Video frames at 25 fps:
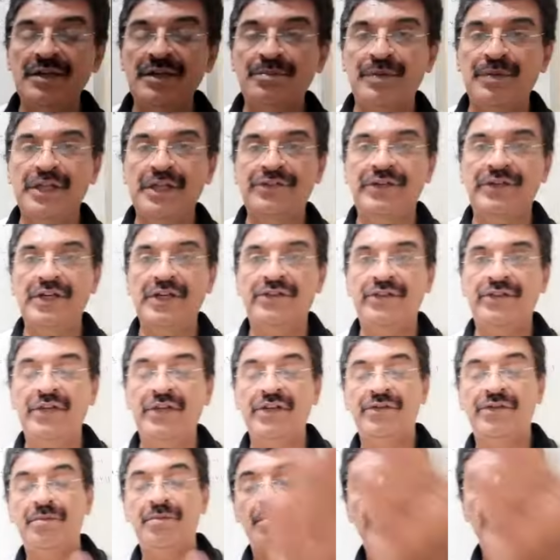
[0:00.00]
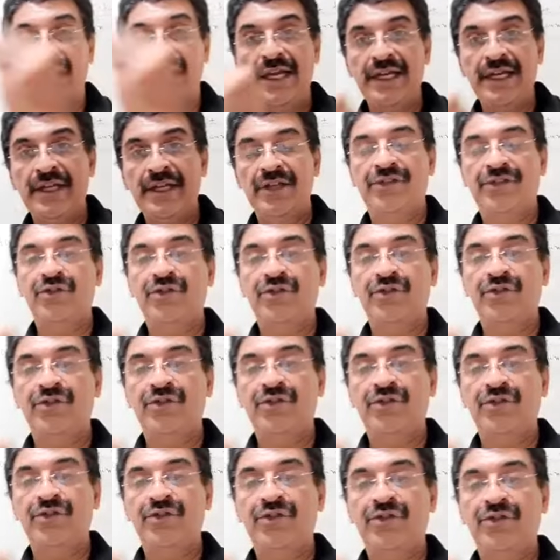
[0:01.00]
plus x is minus cos
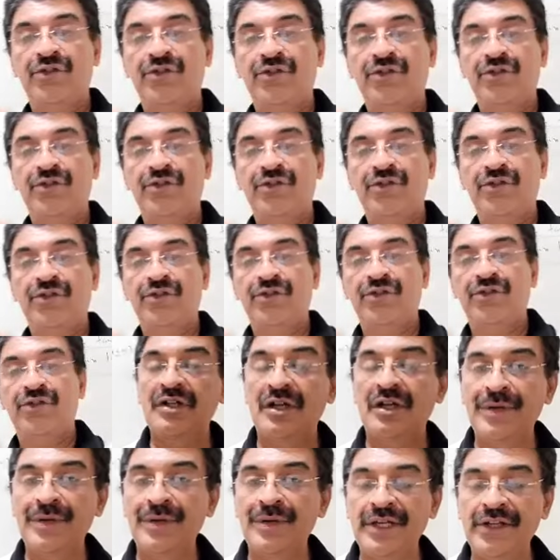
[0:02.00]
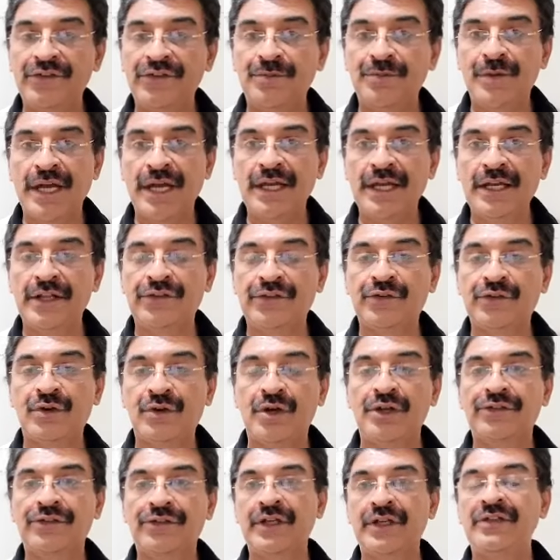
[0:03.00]
x. How come it is minus
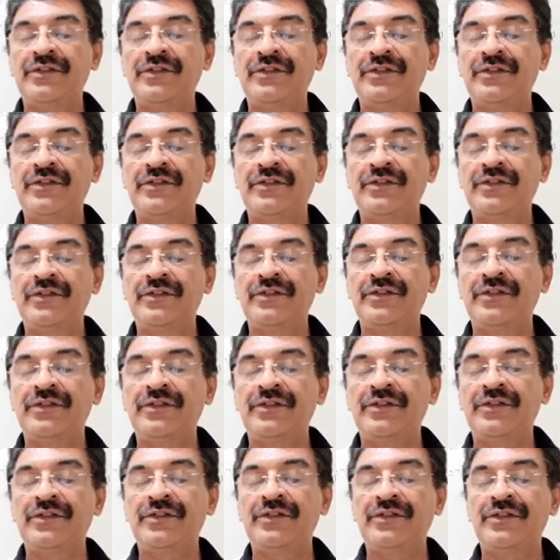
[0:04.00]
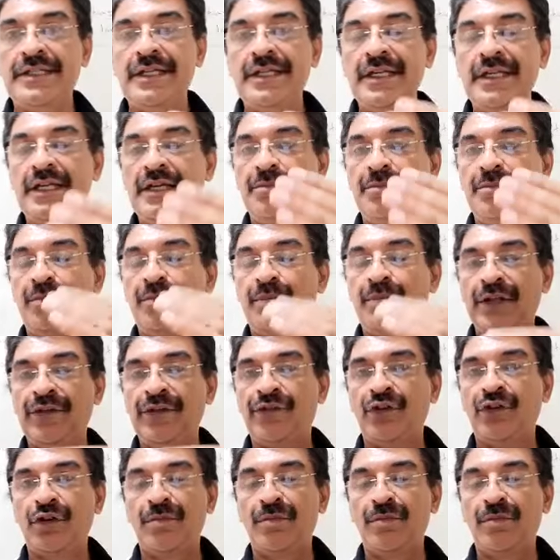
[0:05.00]
cos x? 180 plus
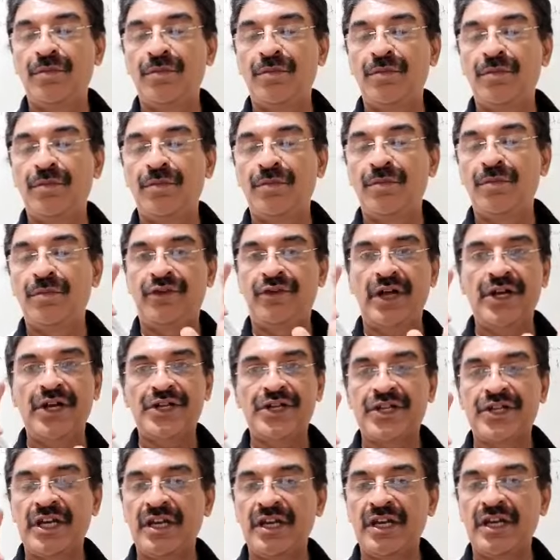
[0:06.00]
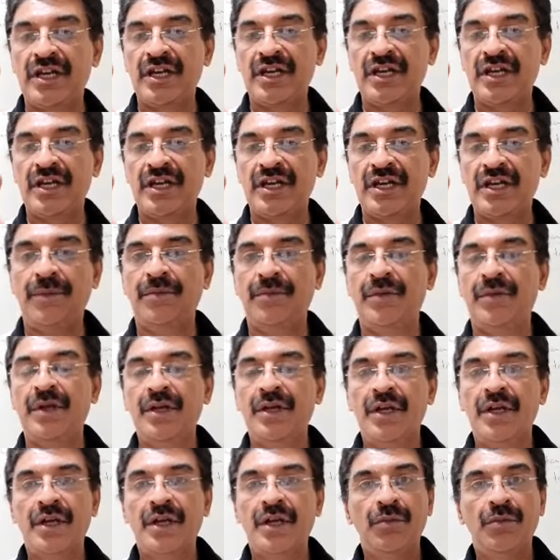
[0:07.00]
or minus function remains same
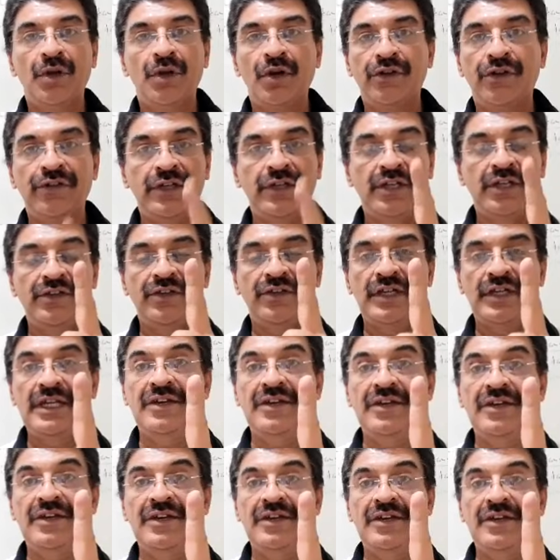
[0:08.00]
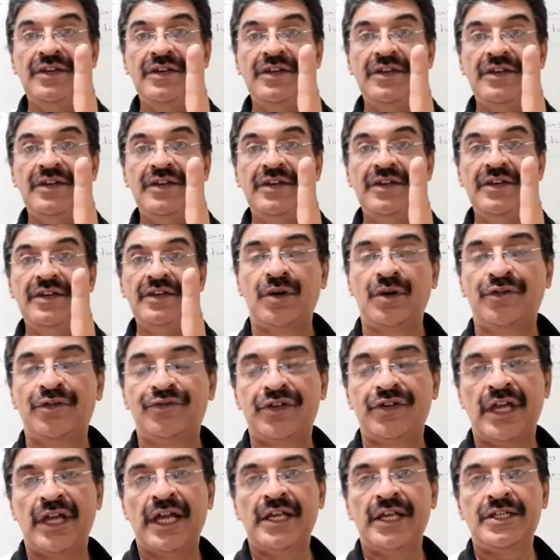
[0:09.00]
because it is even multiple of
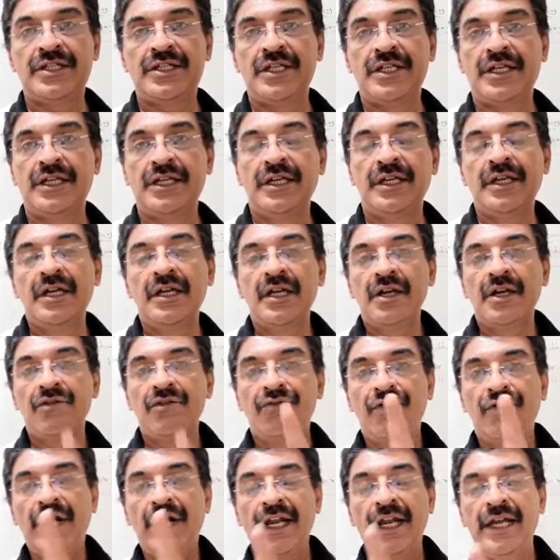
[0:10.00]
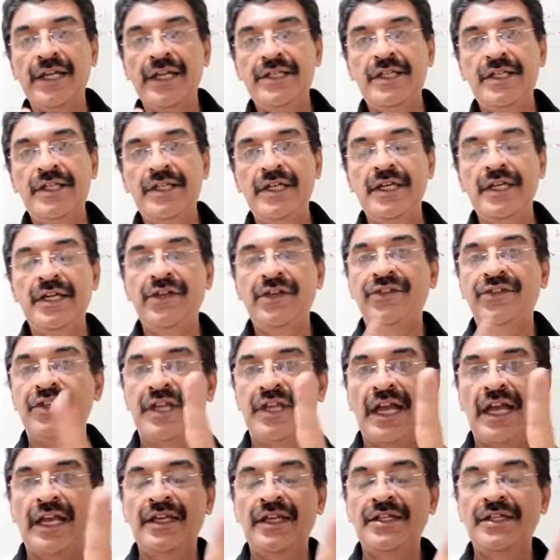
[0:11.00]
90. 180 is
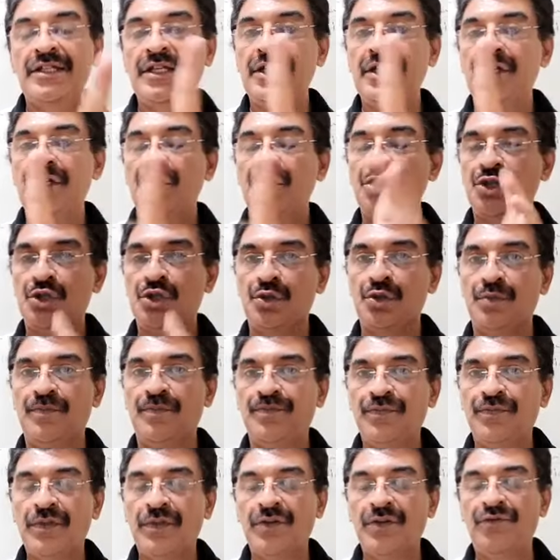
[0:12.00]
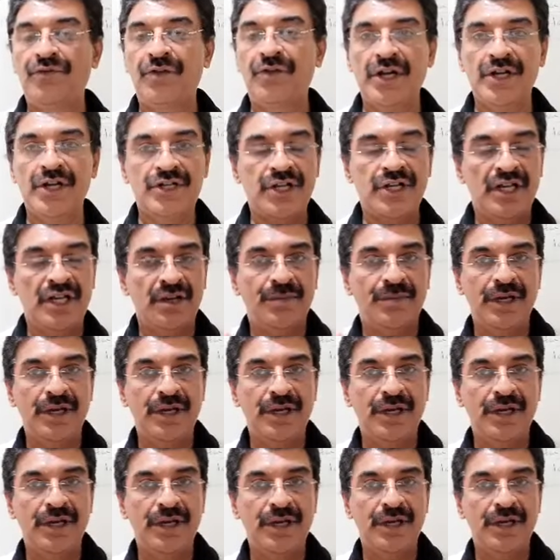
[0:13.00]
90 into 2. Function remains
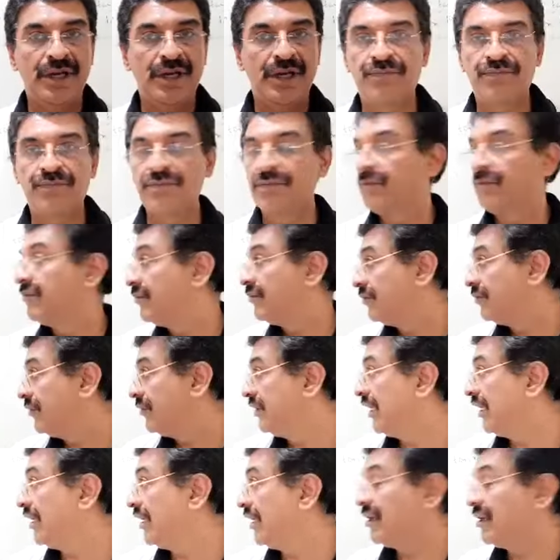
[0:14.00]
same. Then